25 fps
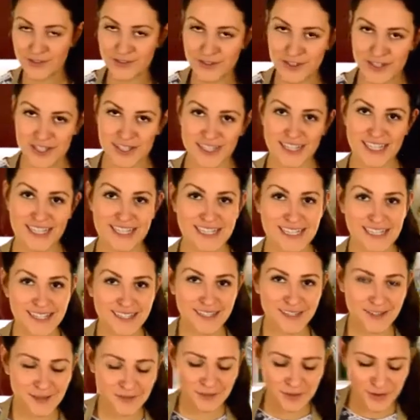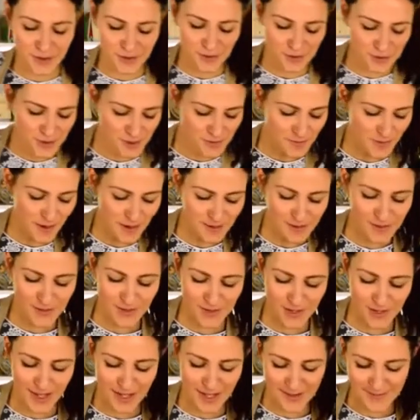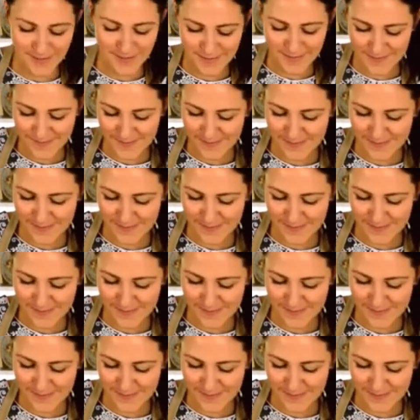you just continue with your spatula.